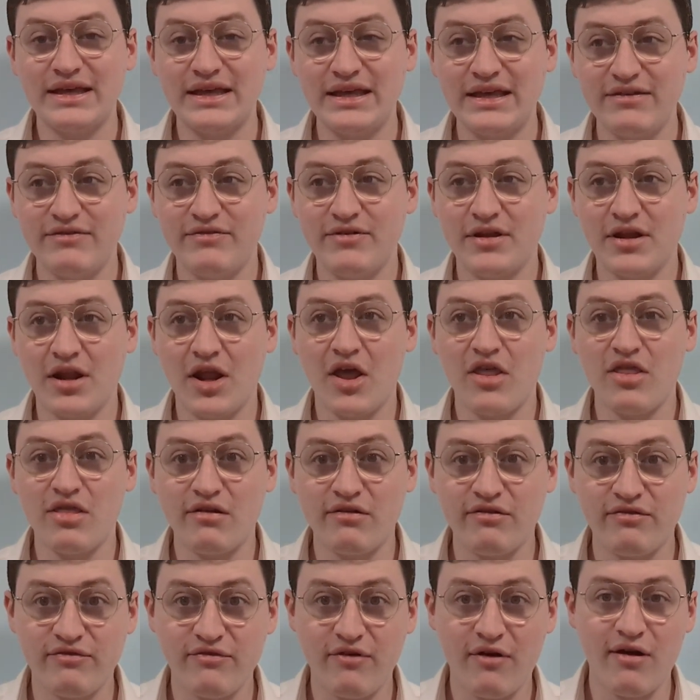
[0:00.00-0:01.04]
even the
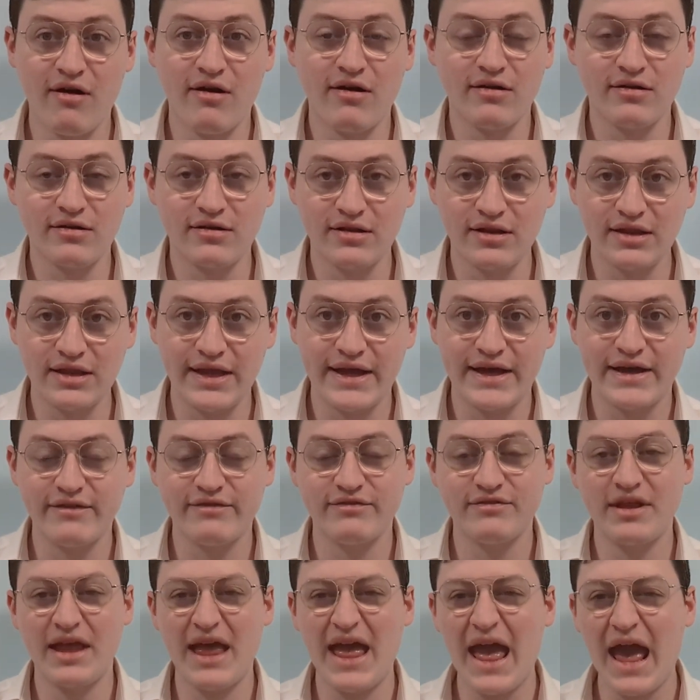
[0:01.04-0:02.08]
far
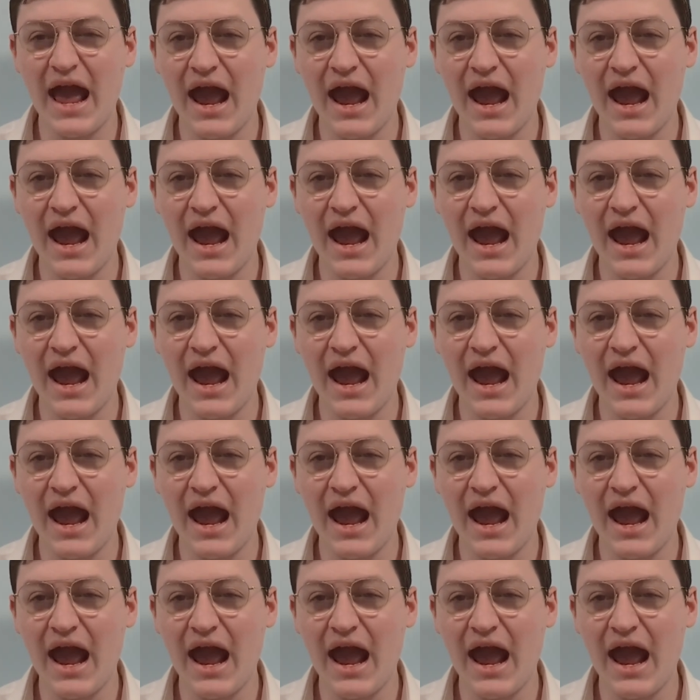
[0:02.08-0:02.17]
left.